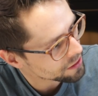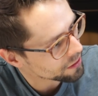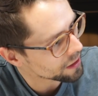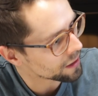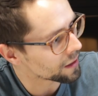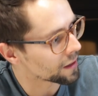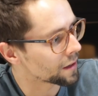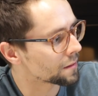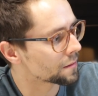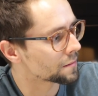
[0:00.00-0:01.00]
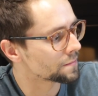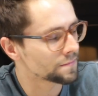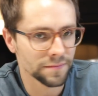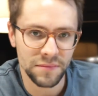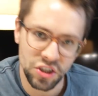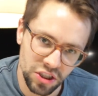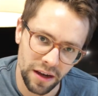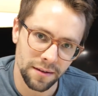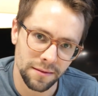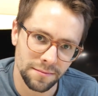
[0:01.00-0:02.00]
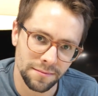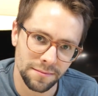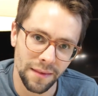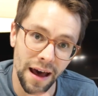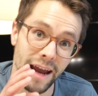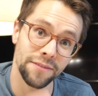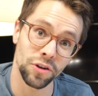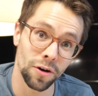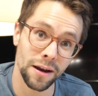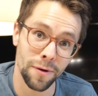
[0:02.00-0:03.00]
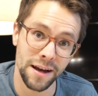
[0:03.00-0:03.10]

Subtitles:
So I need to get, shit, I have to go get